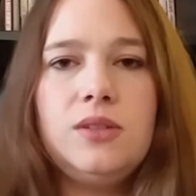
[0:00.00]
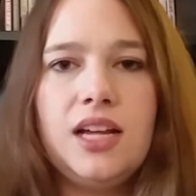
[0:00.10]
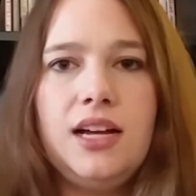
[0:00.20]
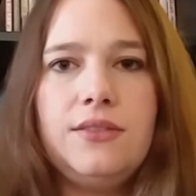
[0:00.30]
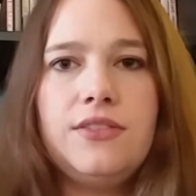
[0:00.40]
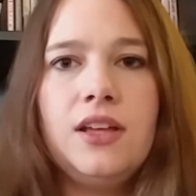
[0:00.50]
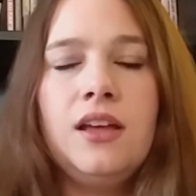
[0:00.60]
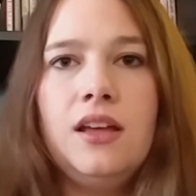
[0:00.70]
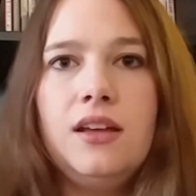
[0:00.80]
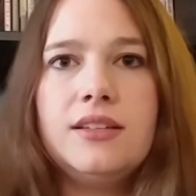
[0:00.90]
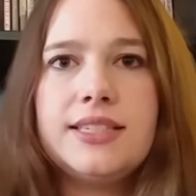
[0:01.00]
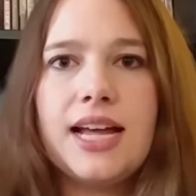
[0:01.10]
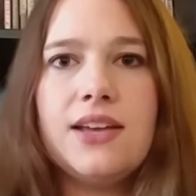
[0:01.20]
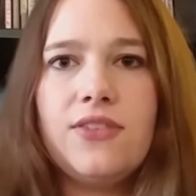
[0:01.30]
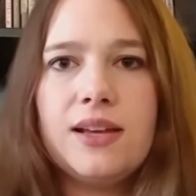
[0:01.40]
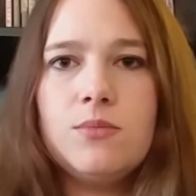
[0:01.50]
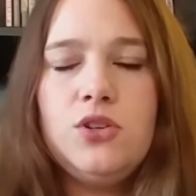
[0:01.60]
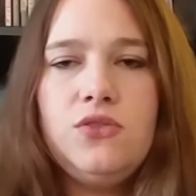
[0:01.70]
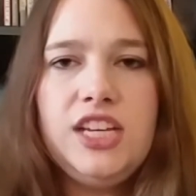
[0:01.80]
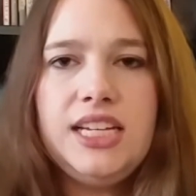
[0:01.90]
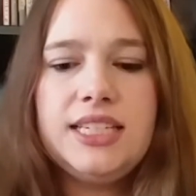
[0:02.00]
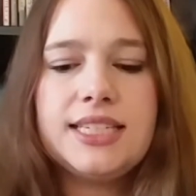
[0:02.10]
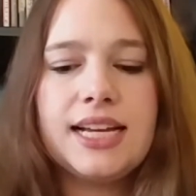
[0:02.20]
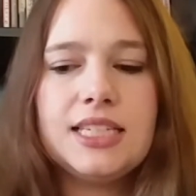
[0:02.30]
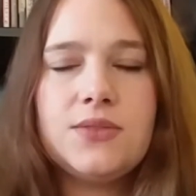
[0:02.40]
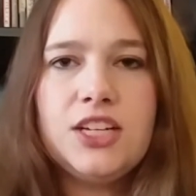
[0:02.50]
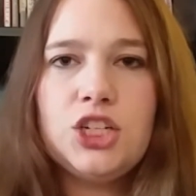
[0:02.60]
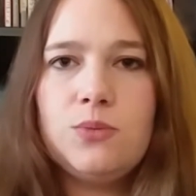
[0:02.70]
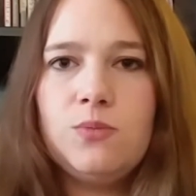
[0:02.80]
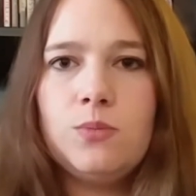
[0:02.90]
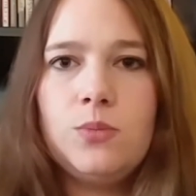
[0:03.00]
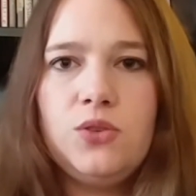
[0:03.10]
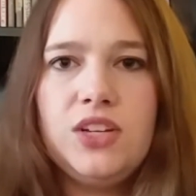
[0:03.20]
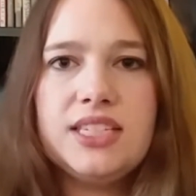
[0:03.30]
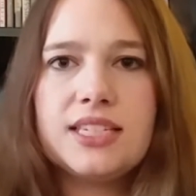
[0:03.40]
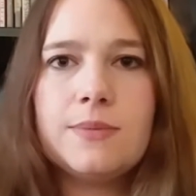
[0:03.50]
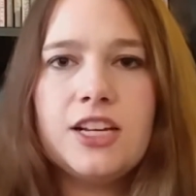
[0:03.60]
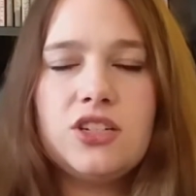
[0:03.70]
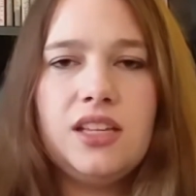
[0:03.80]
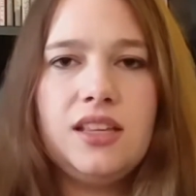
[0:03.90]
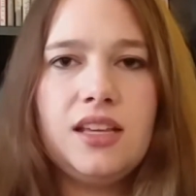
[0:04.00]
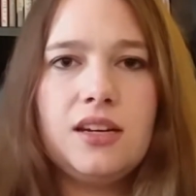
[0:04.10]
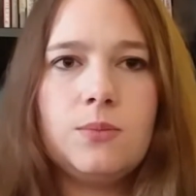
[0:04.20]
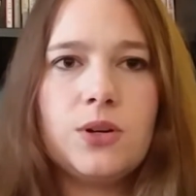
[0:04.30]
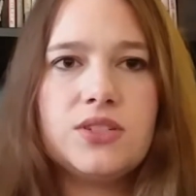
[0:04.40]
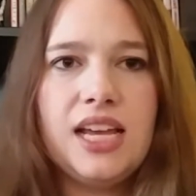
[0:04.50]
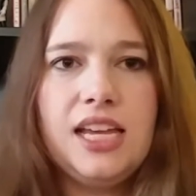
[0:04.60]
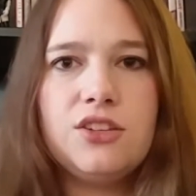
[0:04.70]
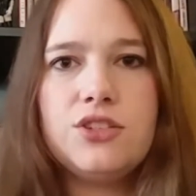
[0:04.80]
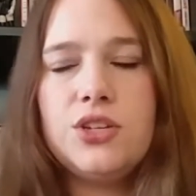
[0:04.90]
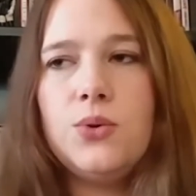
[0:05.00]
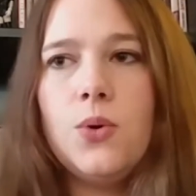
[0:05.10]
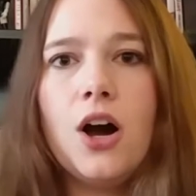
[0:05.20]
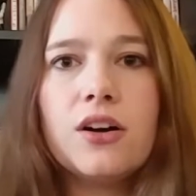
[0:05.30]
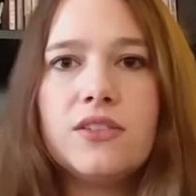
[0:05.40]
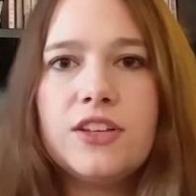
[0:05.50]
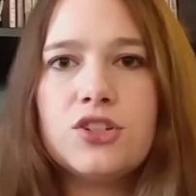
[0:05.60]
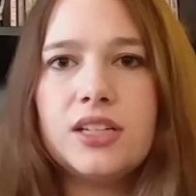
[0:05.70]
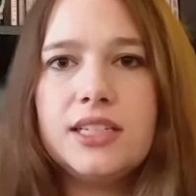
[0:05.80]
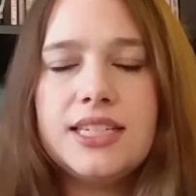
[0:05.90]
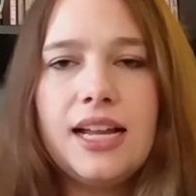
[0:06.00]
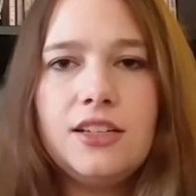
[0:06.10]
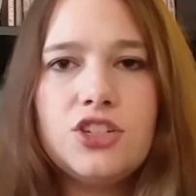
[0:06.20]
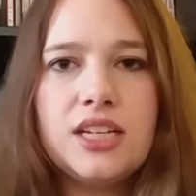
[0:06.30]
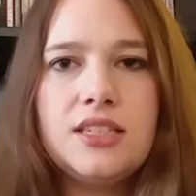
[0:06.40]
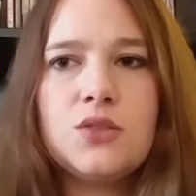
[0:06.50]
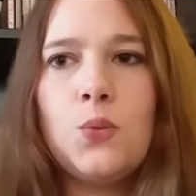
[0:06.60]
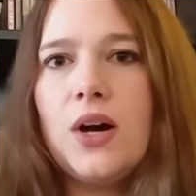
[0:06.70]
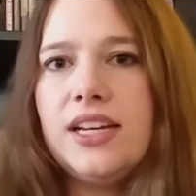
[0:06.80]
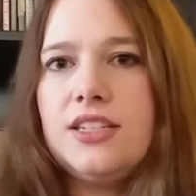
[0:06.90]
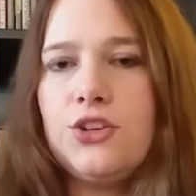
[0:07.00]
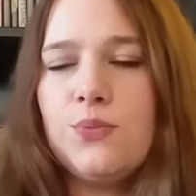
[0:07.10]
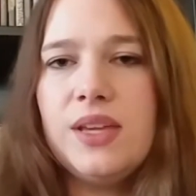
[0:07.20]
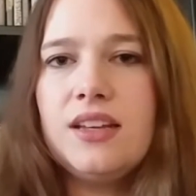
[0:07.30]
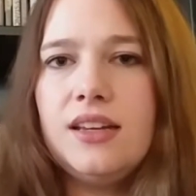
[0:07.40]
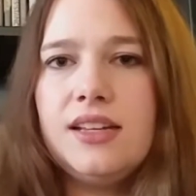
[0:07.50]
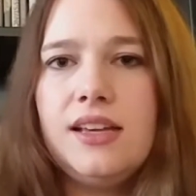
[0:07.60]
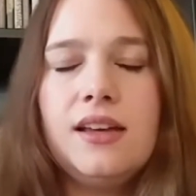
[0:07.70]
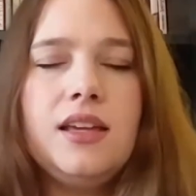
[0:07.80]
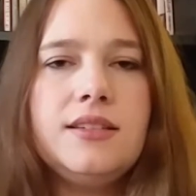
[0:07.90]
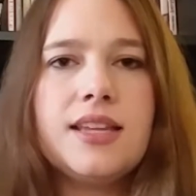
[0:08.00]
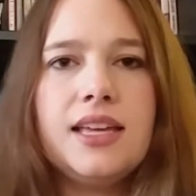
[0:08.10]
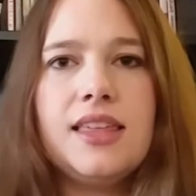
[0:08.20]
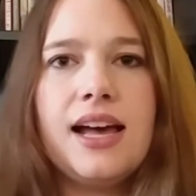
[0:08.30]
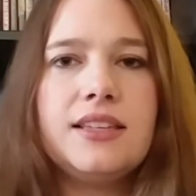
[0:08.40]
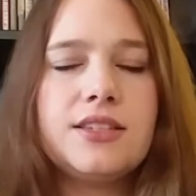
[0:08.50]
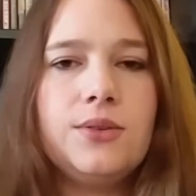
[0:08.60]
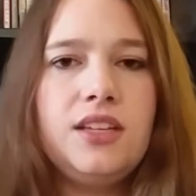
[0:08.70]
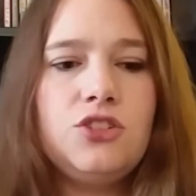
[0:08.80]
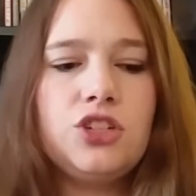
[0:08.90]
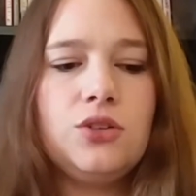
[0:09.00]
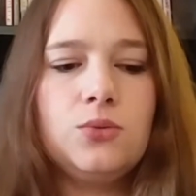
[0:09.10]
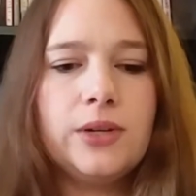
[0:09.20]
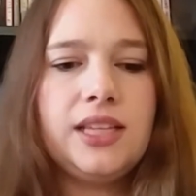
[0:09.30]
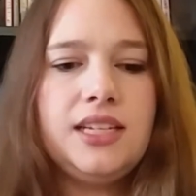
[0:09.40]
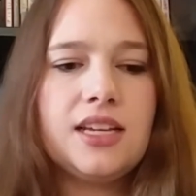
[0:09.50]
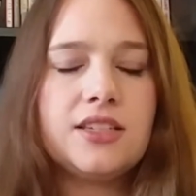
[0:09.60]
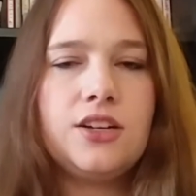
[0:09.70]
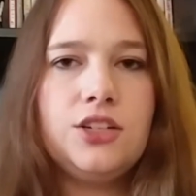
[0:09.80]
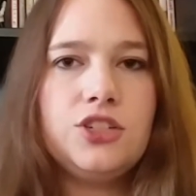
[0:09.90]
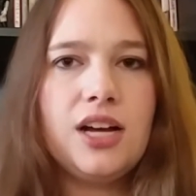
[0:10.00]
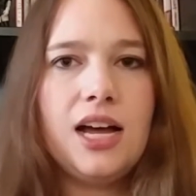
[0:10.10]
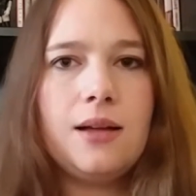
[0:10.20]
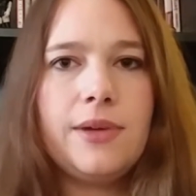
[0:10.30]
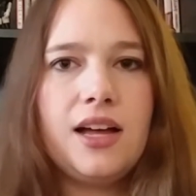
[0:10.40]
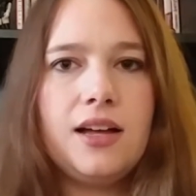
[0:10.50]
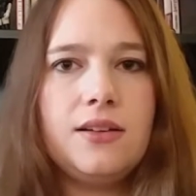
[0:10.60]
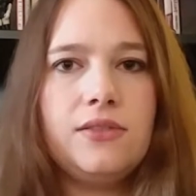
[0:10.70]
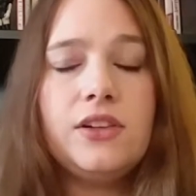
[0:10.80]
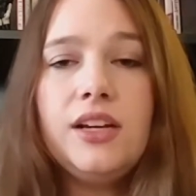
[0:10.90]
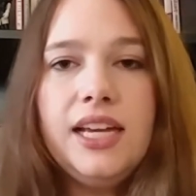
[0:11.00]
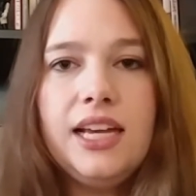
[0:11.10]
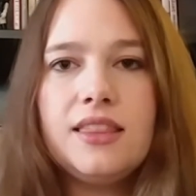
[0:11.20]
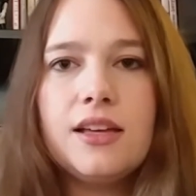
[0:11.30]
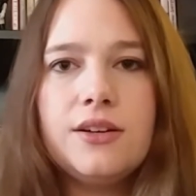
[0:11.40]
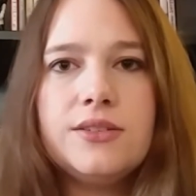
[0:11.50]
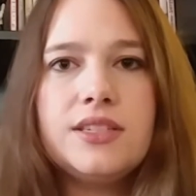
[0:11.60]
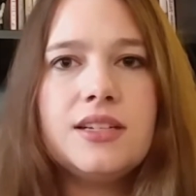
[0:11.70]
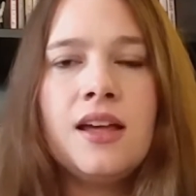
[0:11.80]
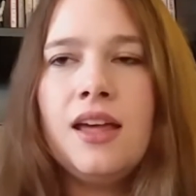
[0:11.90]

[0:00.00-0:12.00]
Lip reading: love sci-fi movies, science fiction movies, especially that pertain to artificial intelligence, what is humanity, things like that. And so this show really does a good job of looking at those,